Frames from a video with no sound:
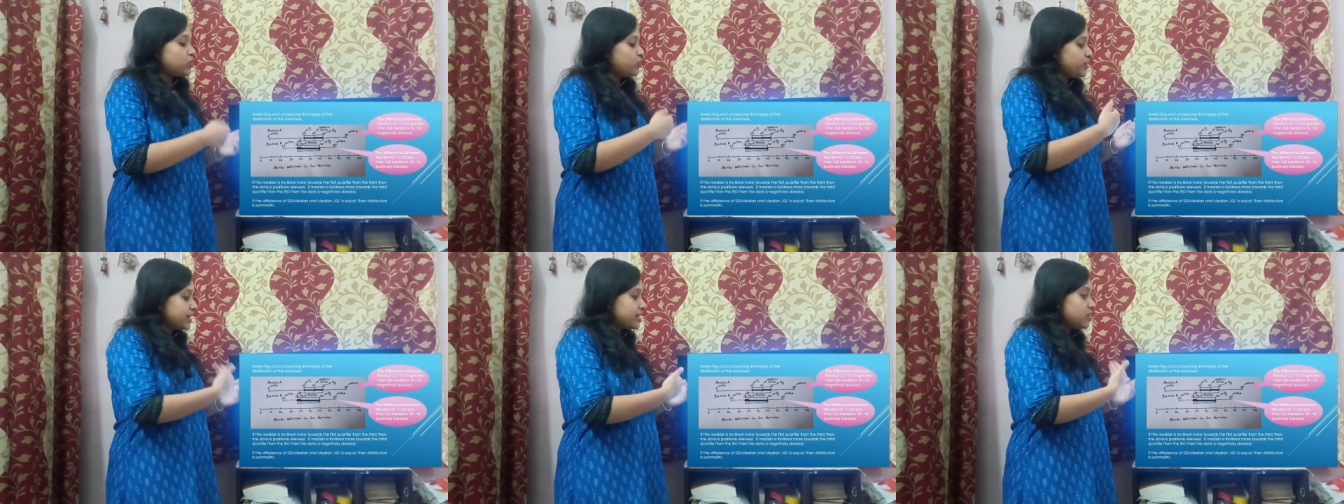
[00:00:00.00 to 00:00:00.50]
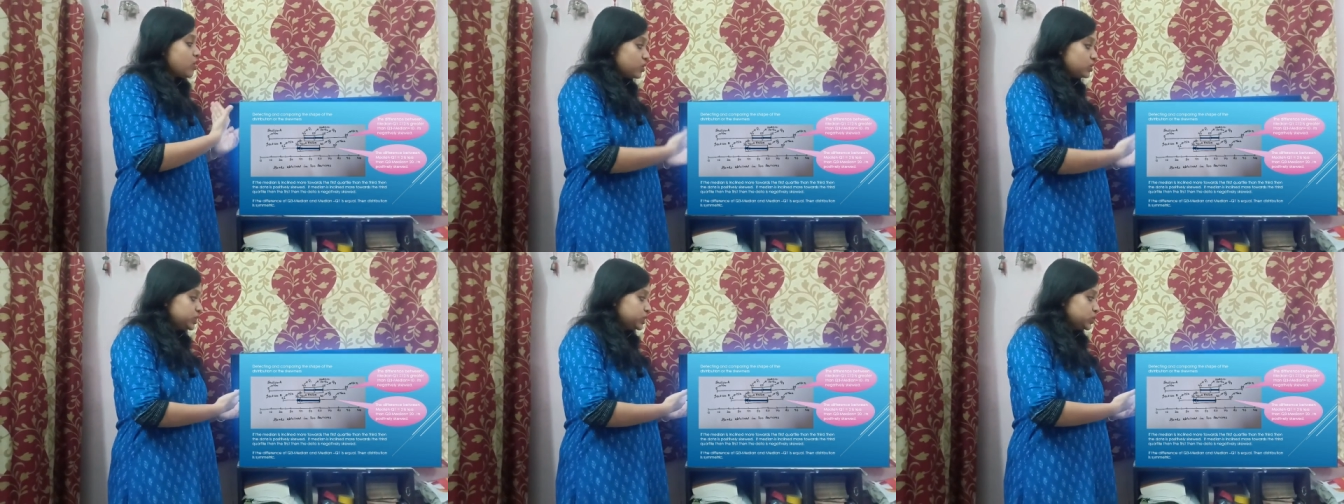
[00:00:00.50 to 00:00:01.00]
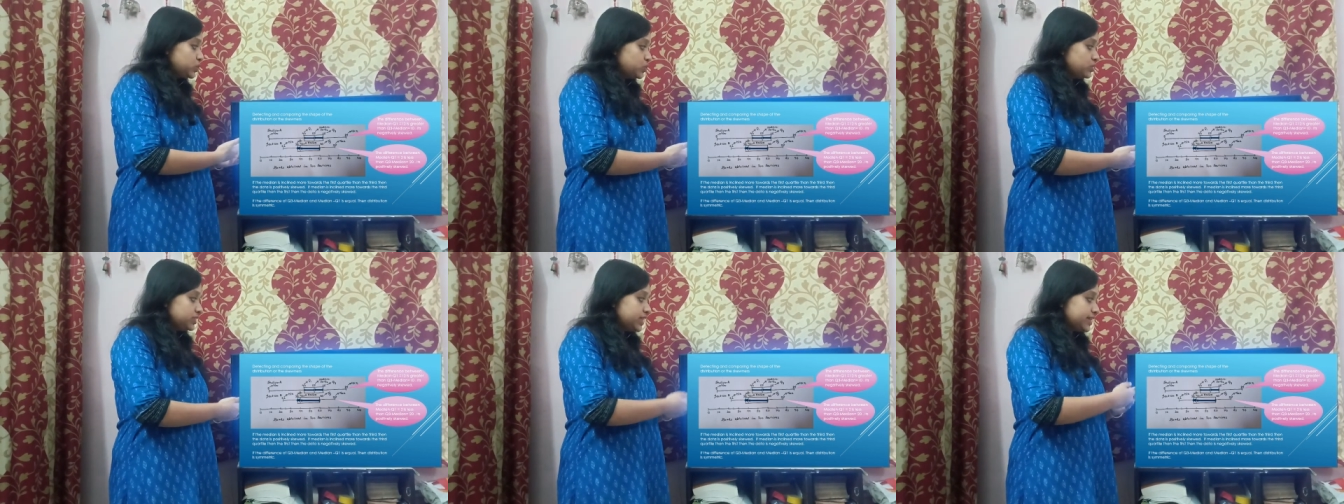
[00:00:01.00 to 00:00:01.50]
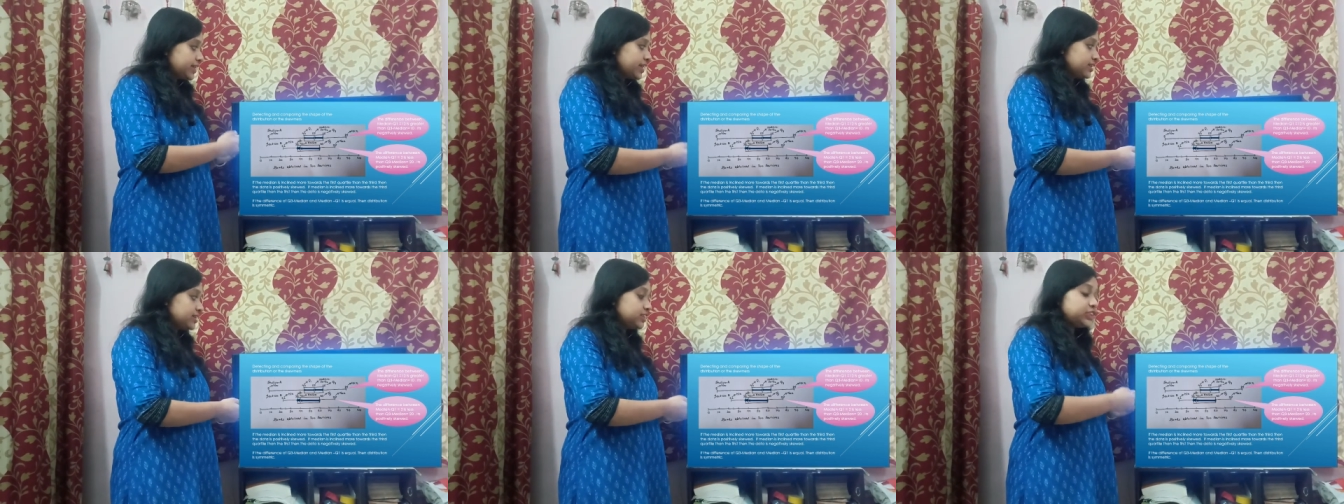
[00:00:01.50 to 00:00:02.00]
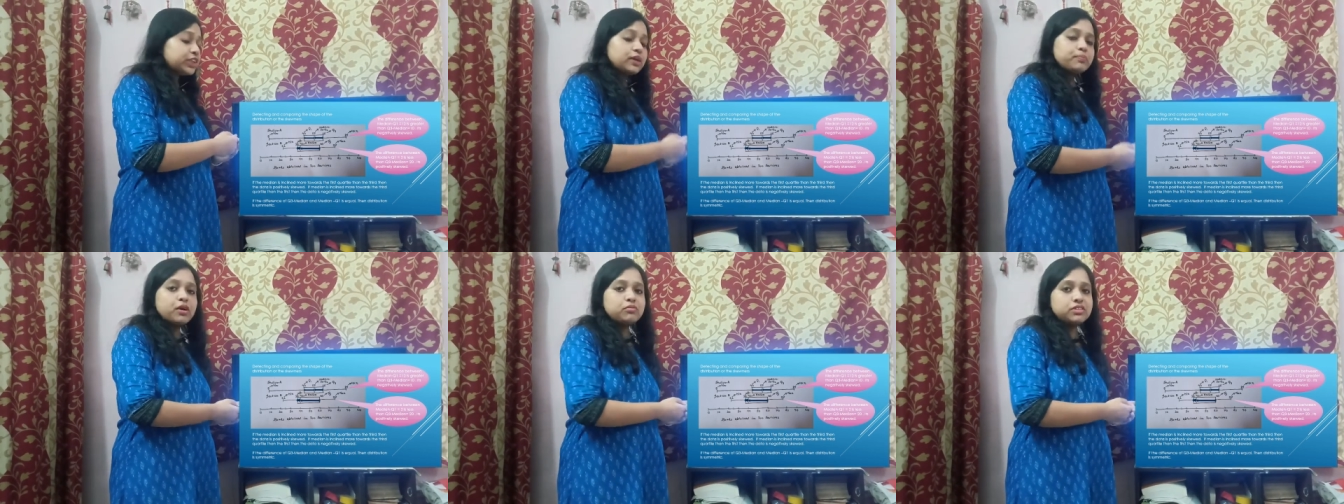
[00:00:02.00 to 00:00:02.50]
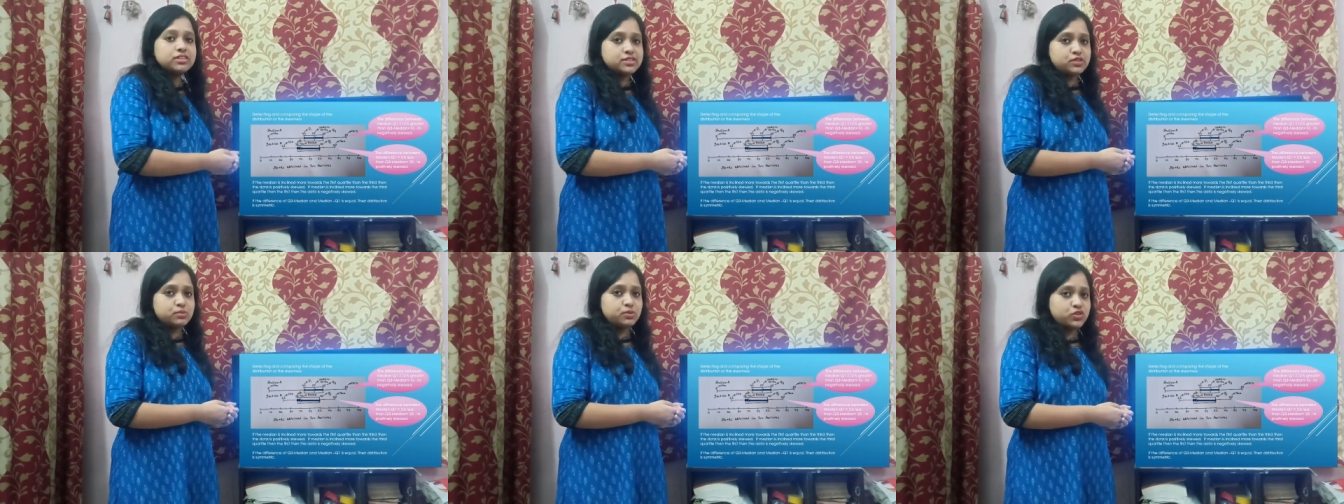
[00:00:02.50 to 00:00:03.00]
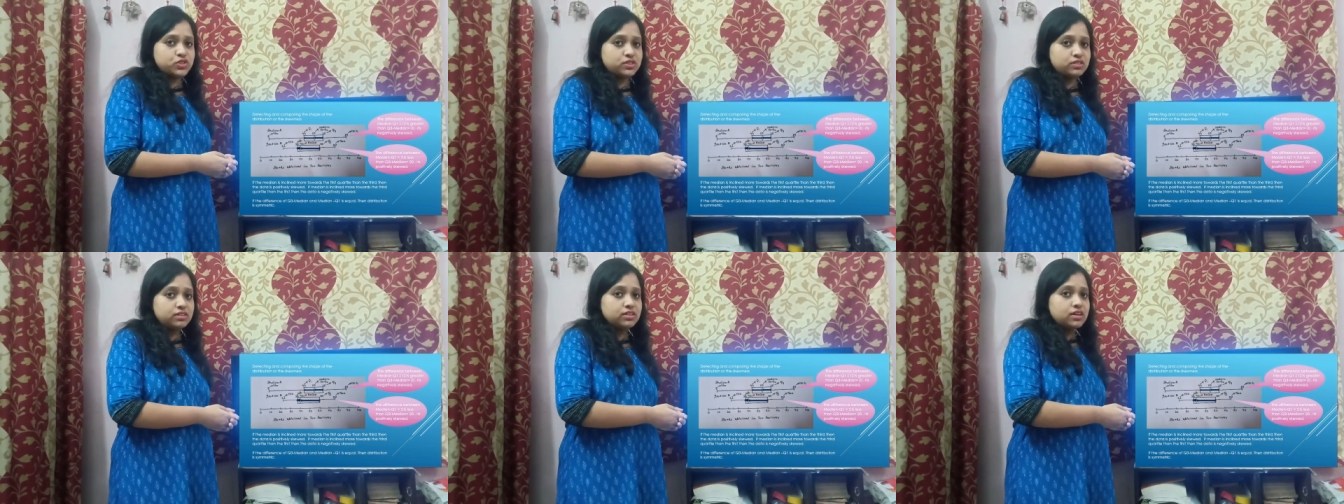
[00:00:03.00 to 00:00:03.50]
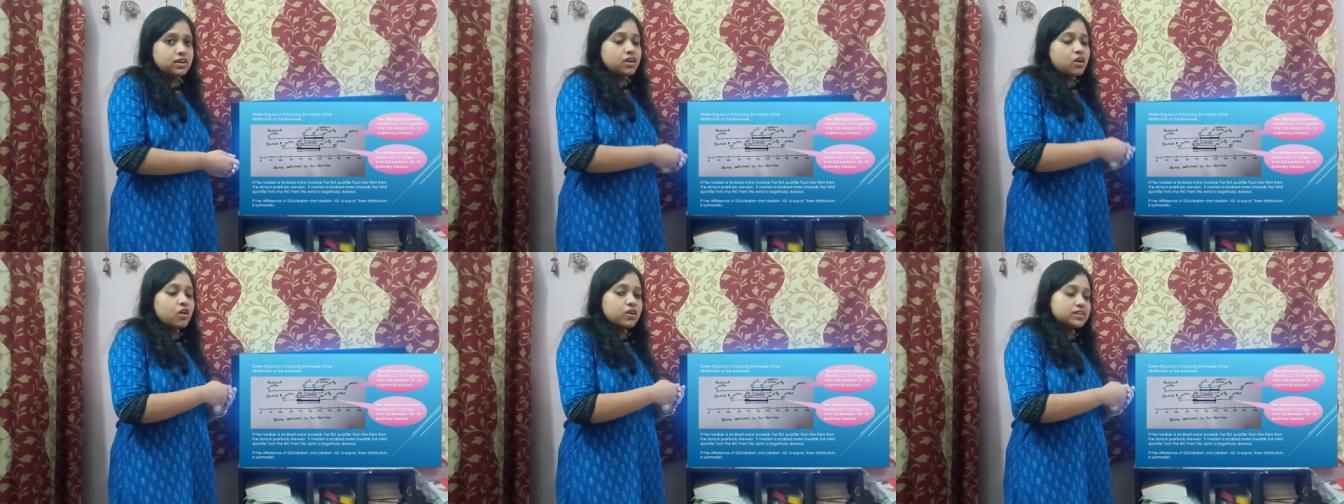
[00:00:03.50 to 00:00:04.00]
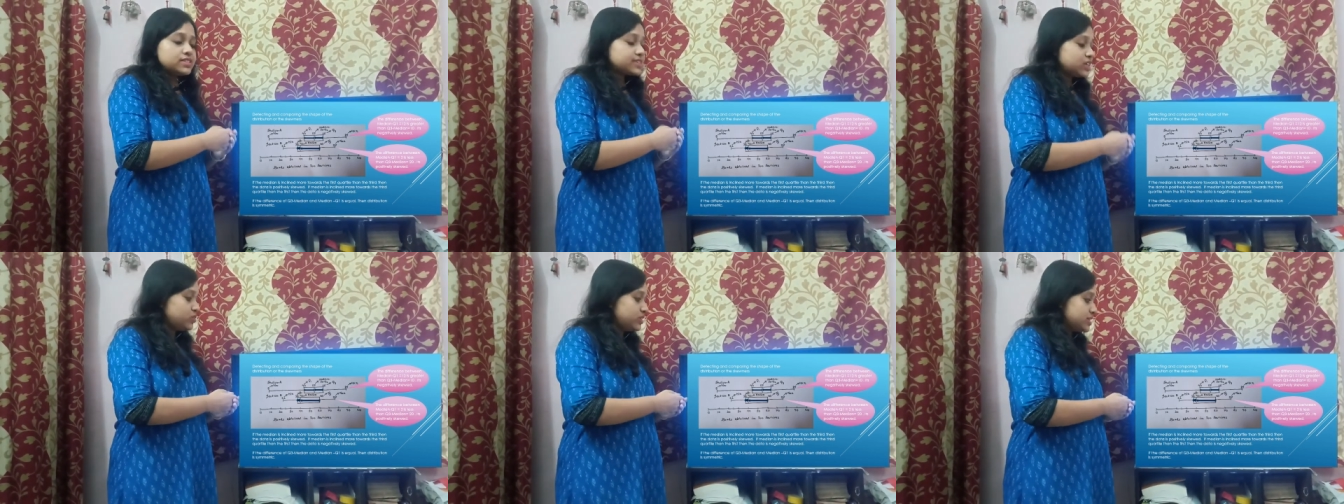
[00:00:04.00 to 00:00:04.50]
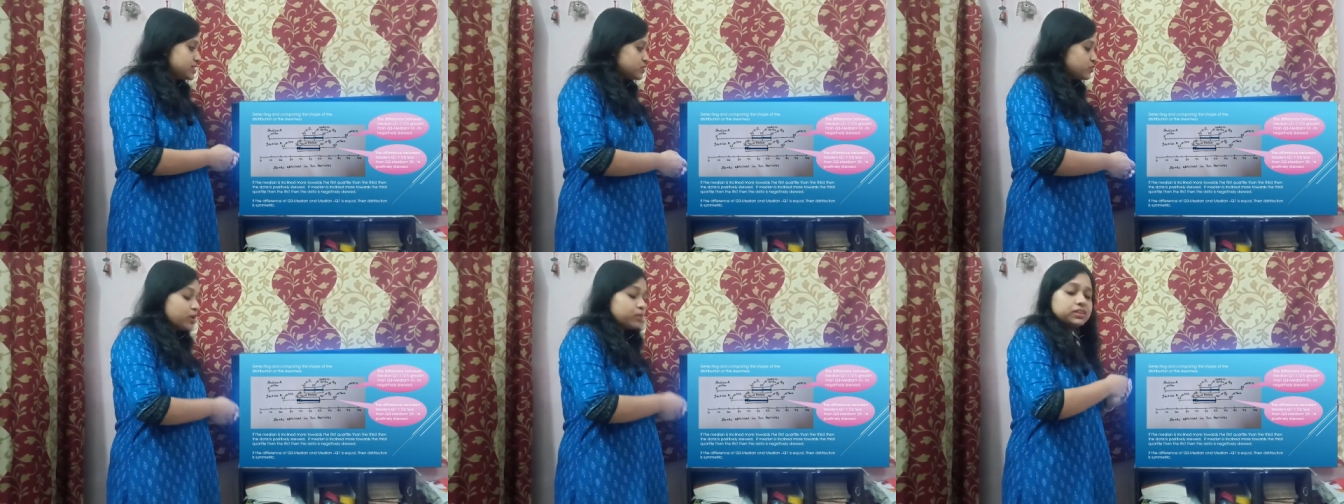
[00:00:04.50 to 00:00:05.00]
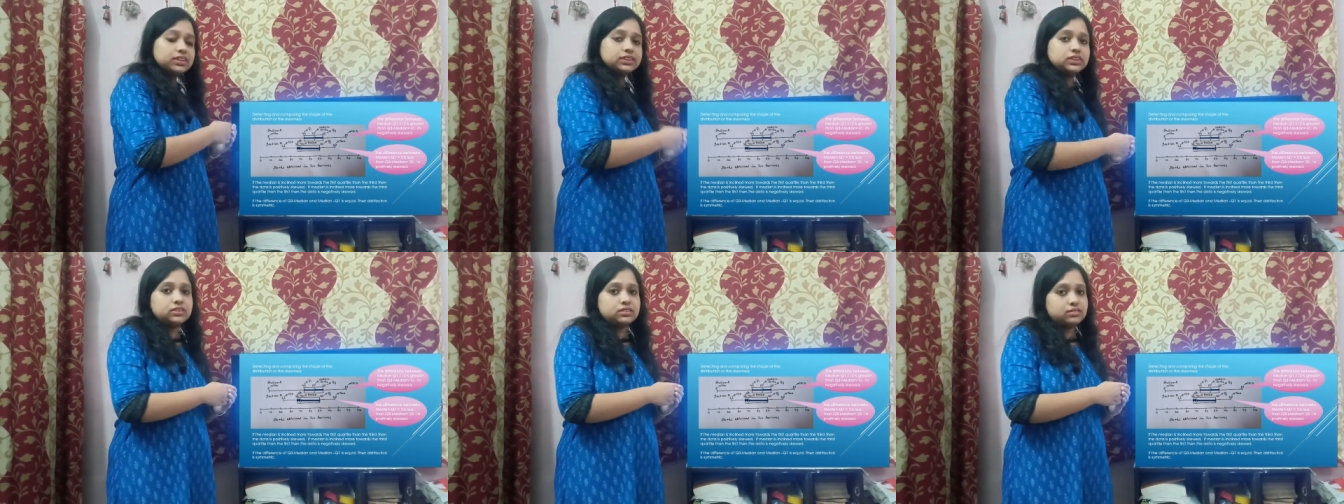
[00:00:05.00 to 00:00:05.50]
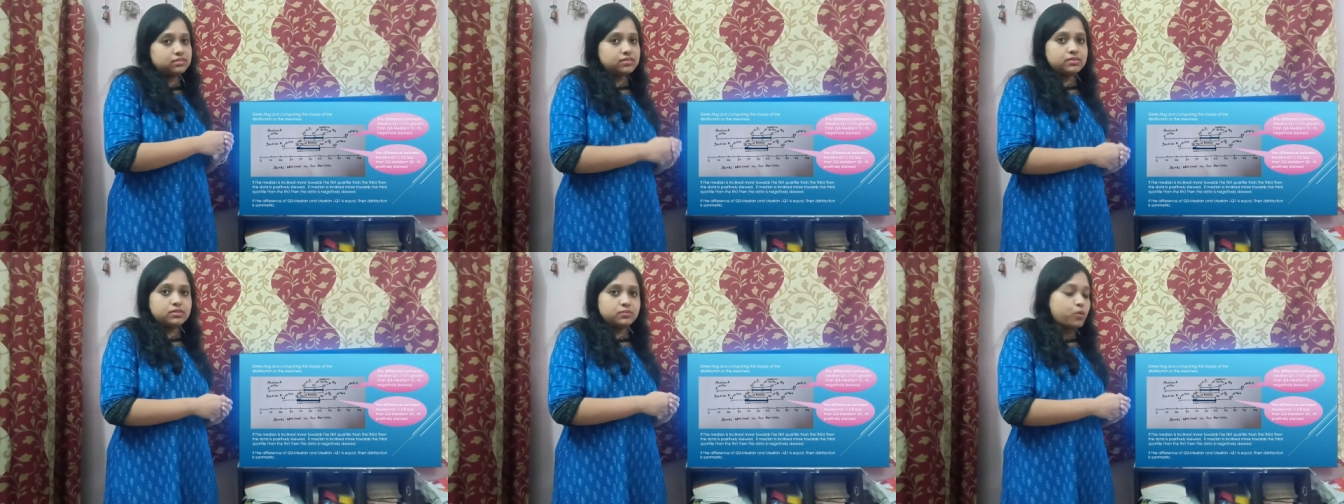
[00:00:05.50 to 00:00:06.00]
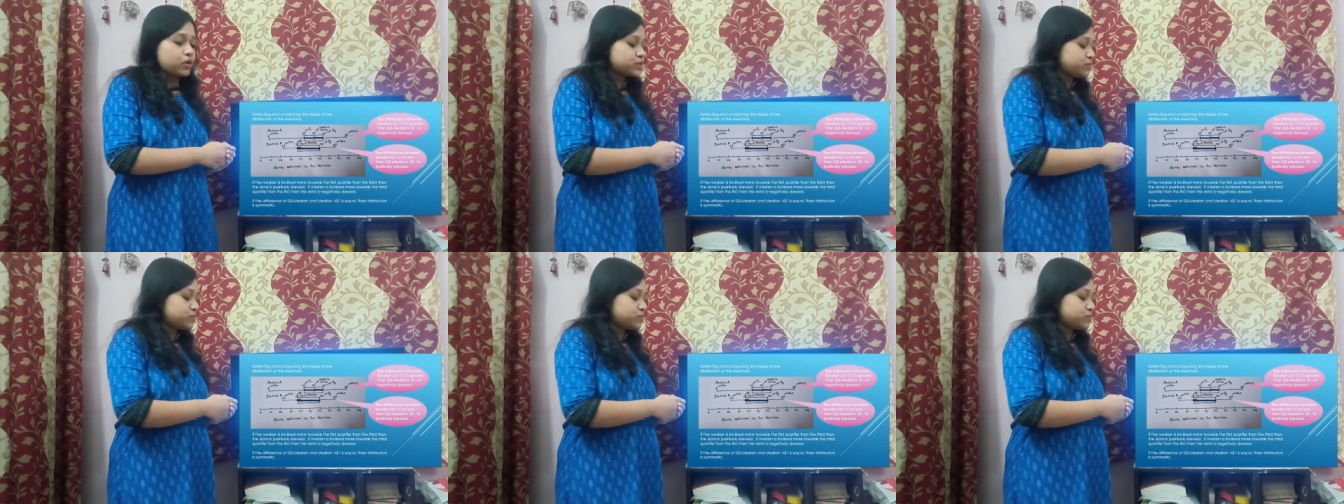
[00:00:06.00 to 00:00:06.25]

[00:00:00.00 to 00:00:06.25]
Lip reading: We can also detect the shape of the distribution or the skewness from this box